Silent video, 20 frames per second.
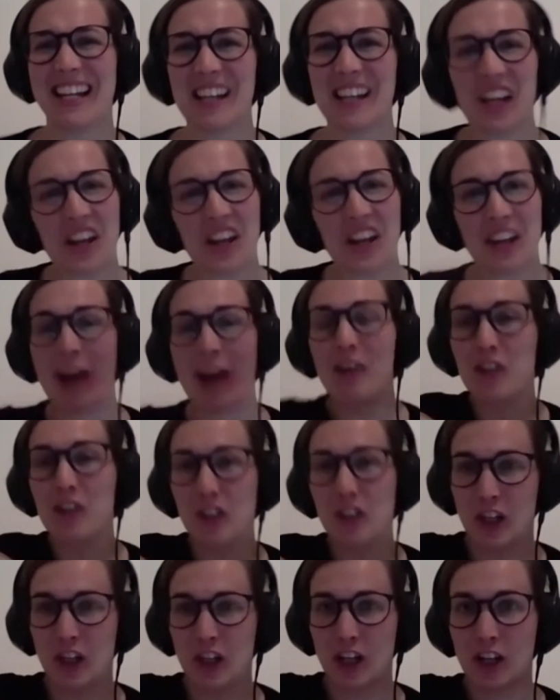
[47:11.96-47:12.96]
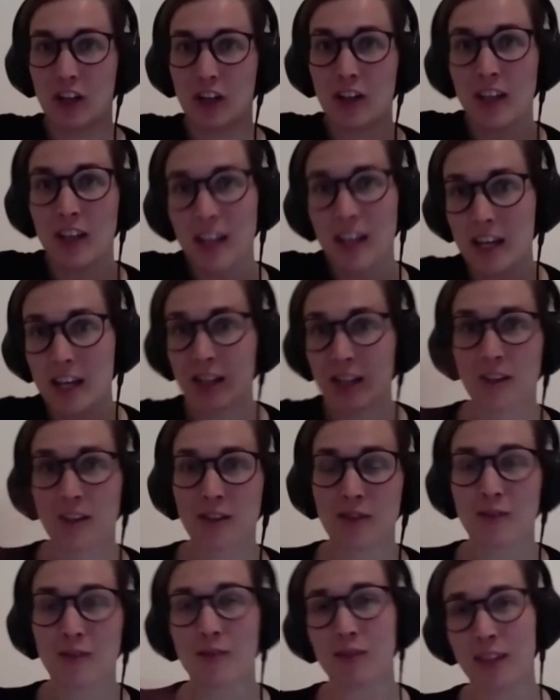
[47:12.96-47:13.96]
now you're
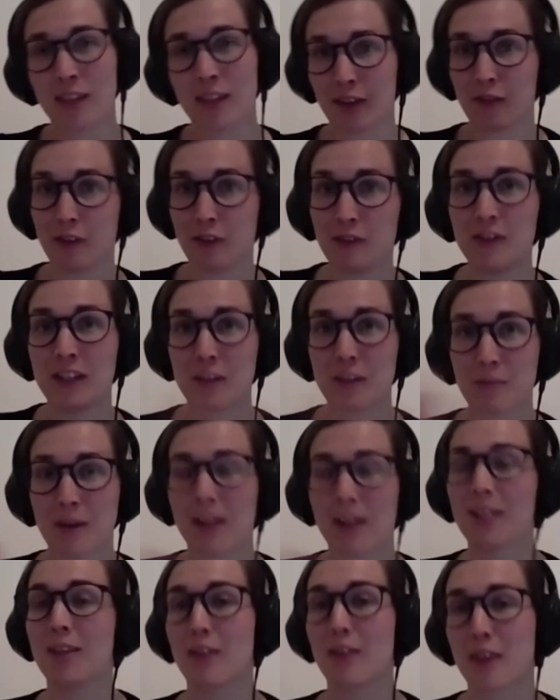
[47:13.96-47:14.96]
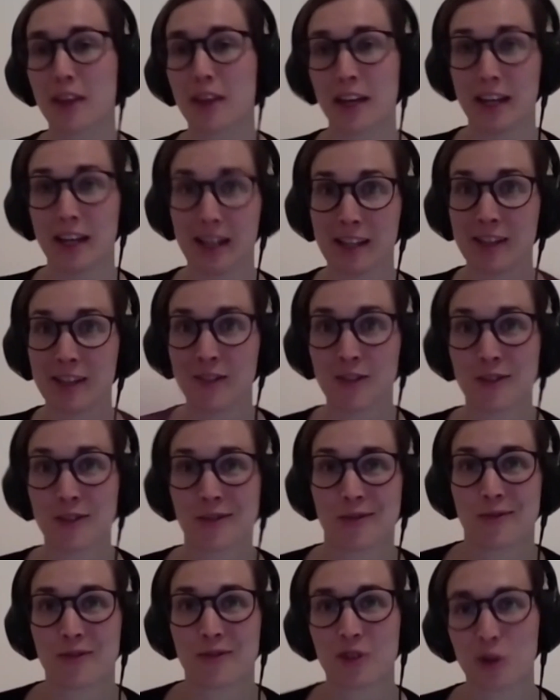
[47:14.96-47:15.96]
in like 15 months into
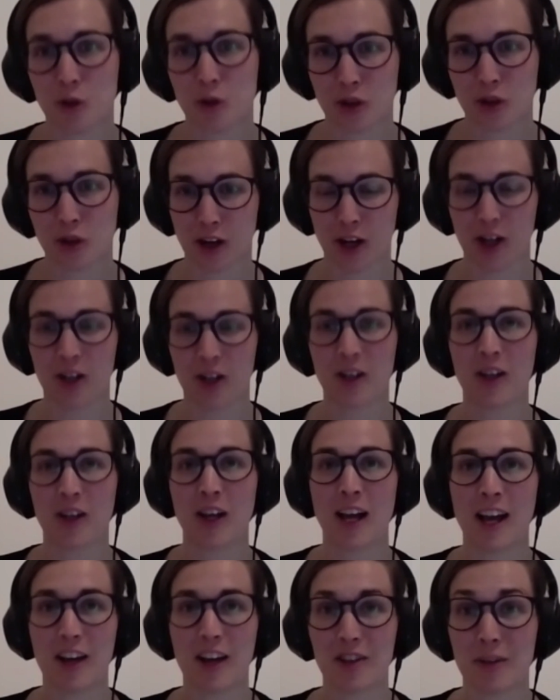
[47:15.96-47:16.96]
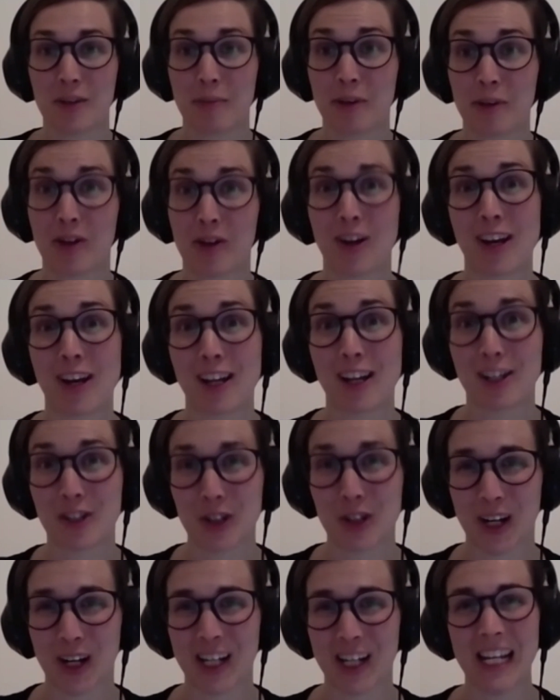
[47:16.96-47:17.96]
your entrepreneurial
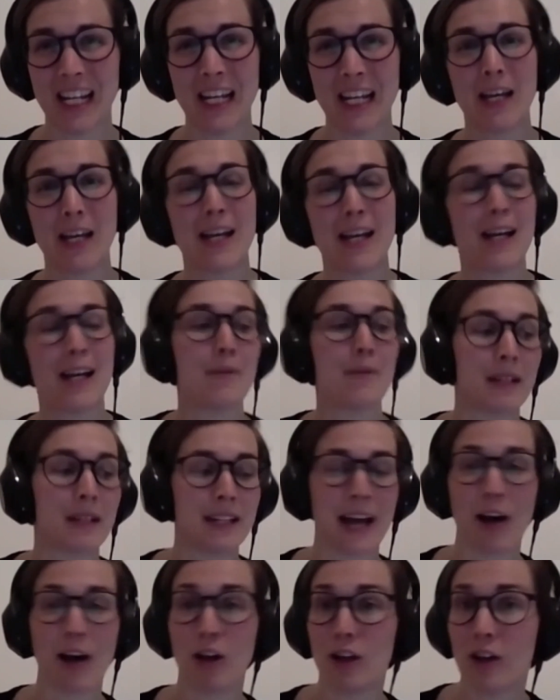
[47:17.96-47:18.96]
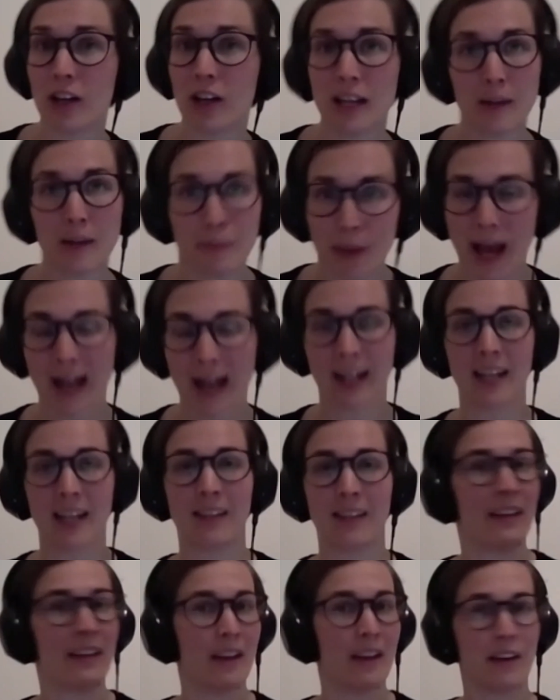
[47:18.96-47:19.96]
journey, but now looking back at
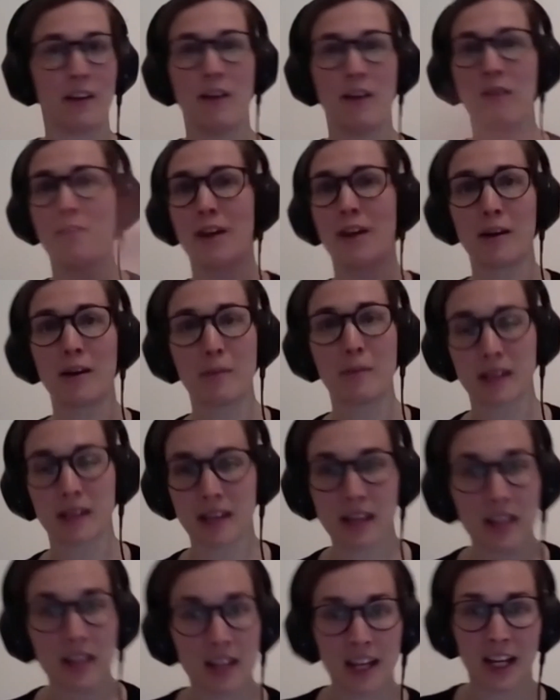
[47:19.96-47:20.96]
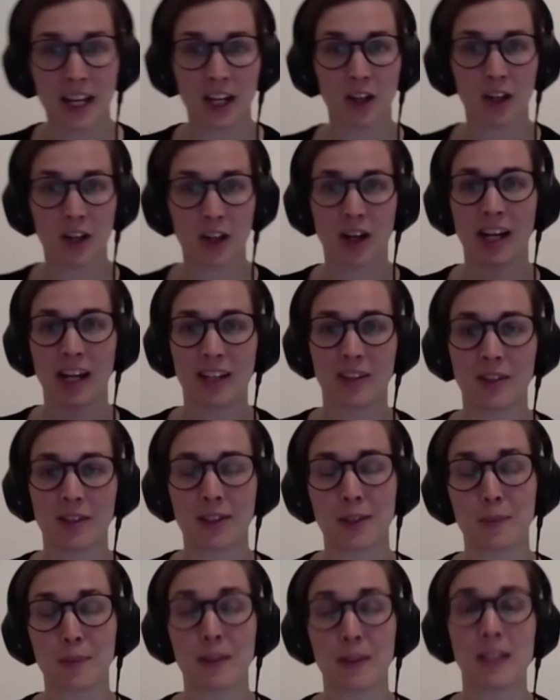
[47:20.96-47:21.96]
the very beginning or at
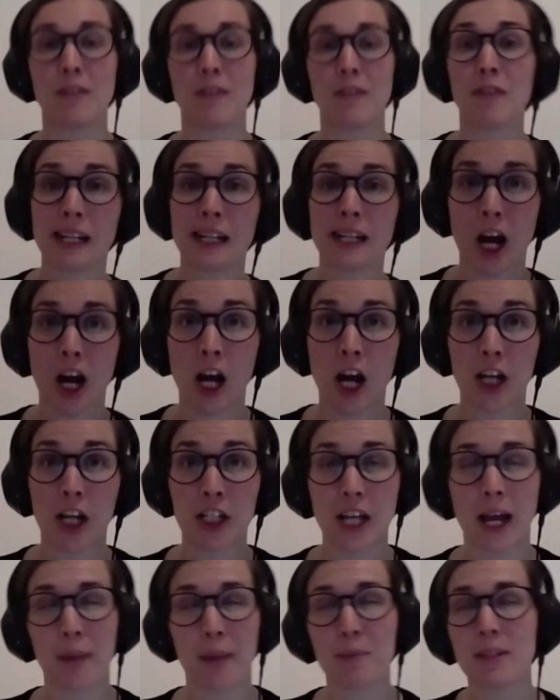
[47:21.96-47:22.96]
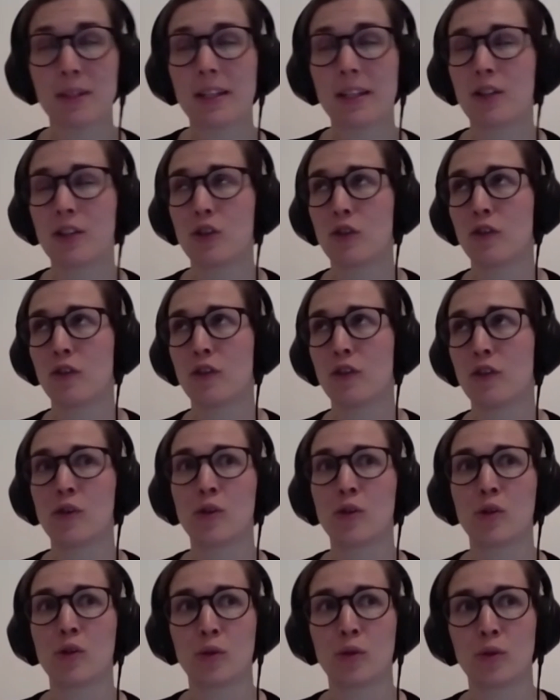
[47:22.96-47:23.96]
specifically hard times that
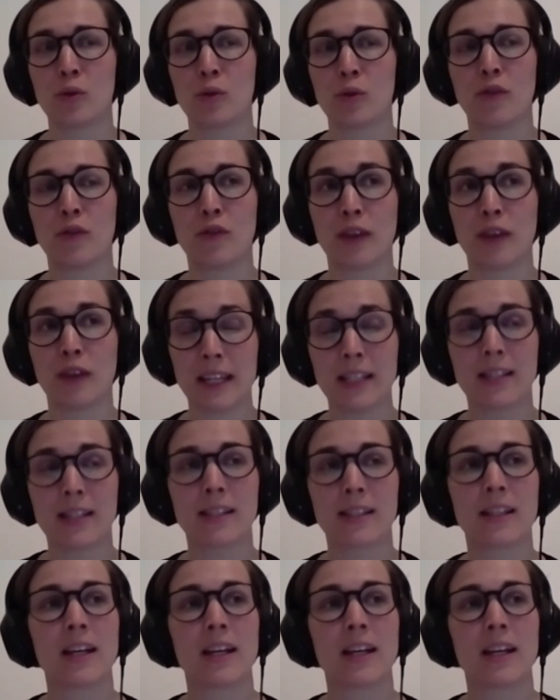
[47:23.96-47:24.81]
you faced,